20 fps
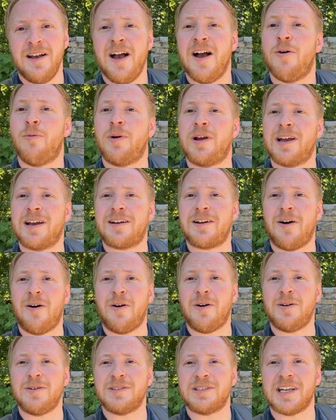We get
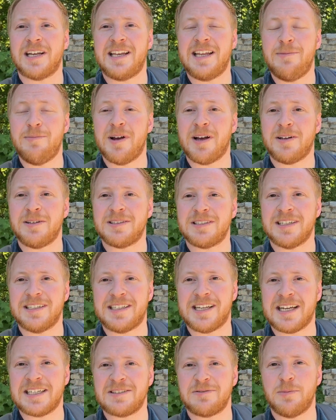calls and emails and
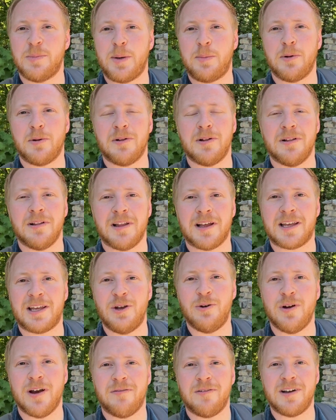texts from people like
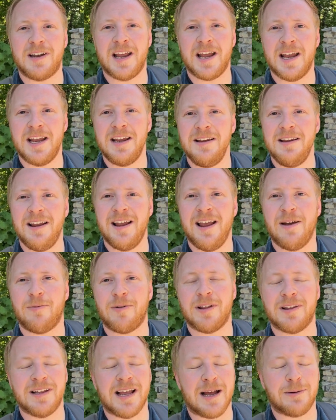you every day, and
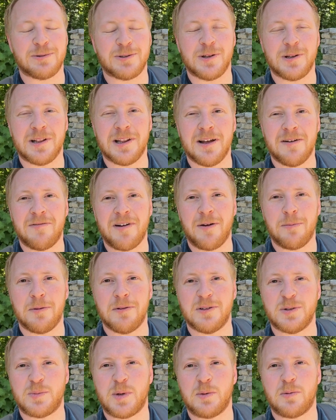we absolutely love helping
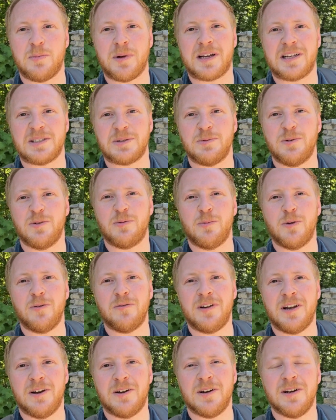those people make a smooth move
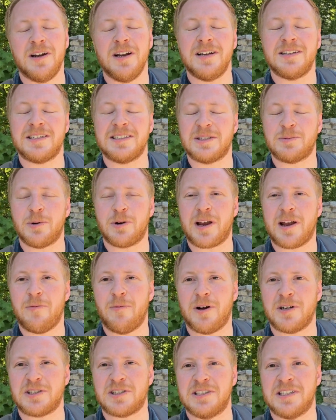here to Spokane,
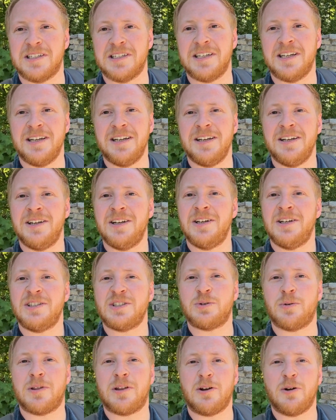Washington.
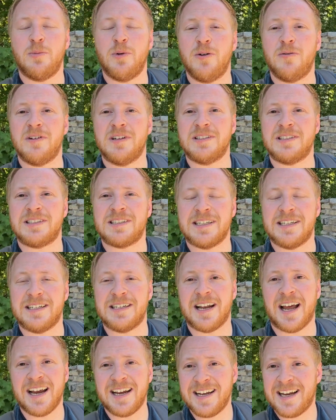So whether your move is in
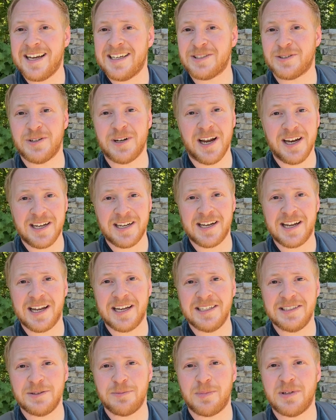9 days or 90
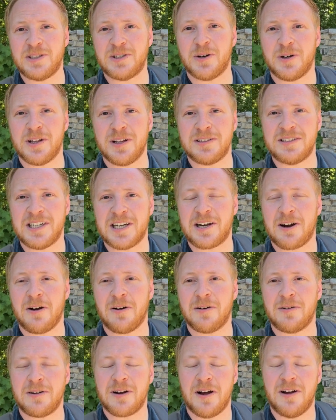days, be sure to check
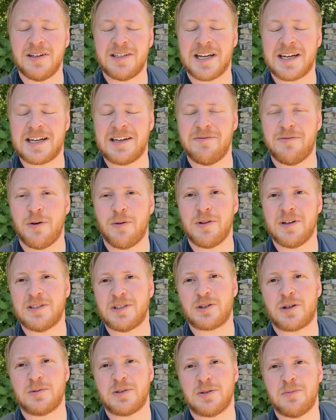our contact info in the
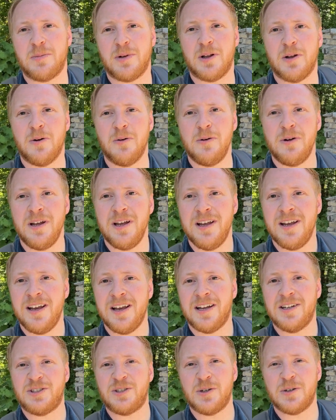description below
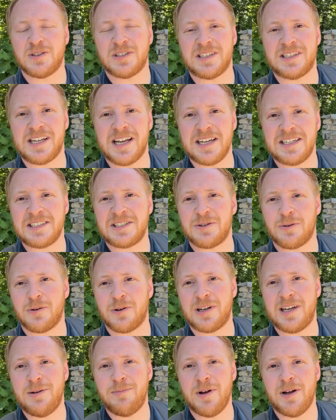and shoot us a text or
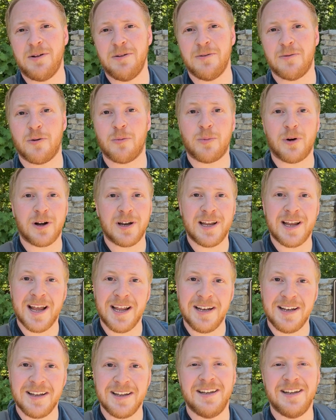an email, or better yet,
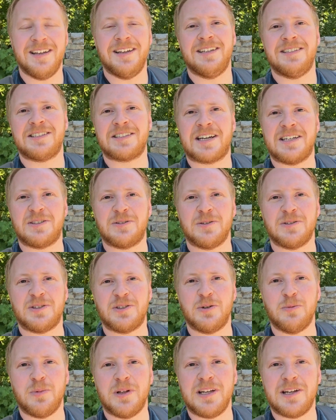schedule a
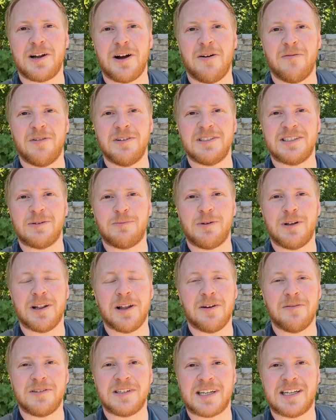Zoom link conference, and we'd
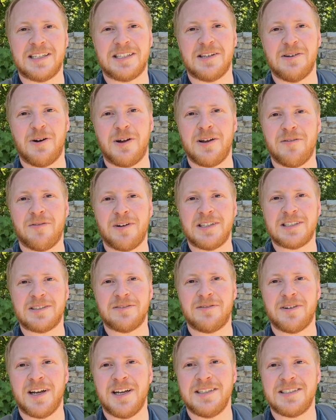love to get to know you face to
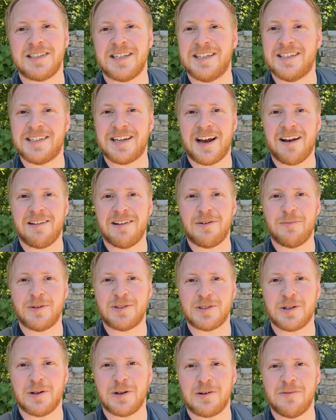face and dial in what
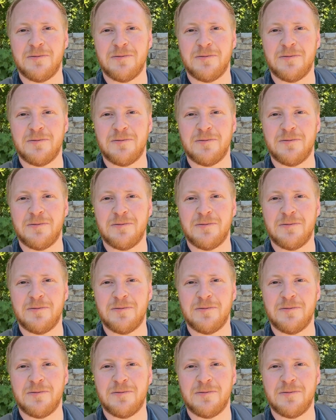you're looking